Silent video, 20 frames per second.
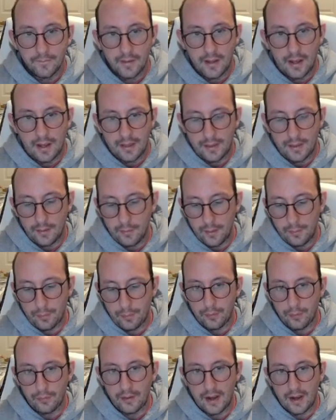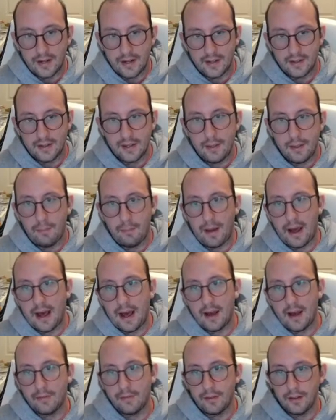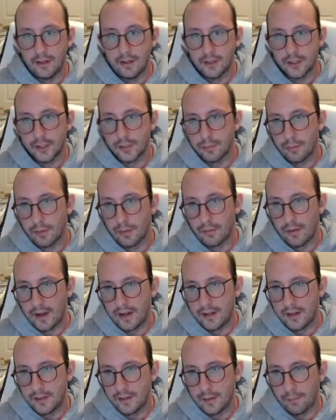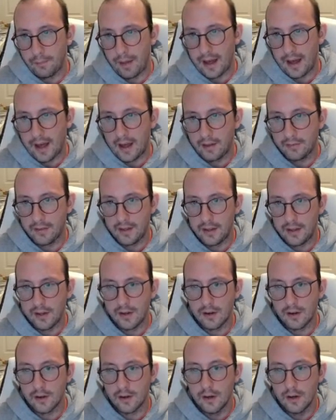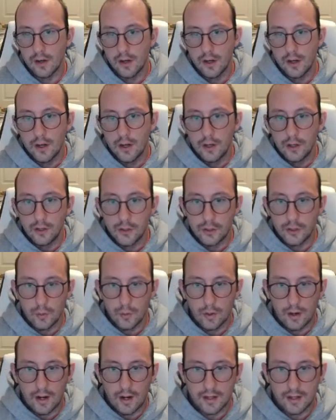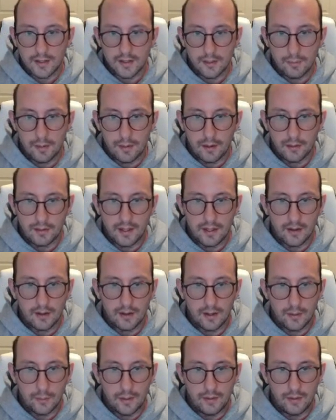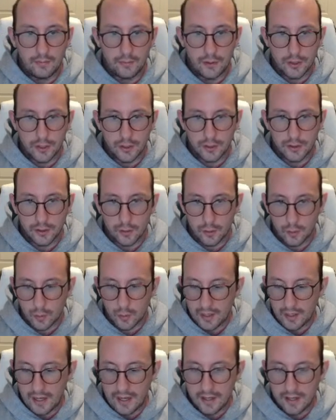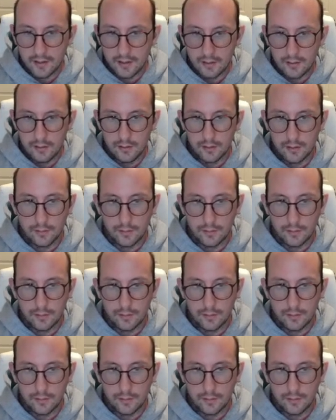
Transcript: and then we provide it the path, and let's just provide it the path here to our X M L data that we've just created.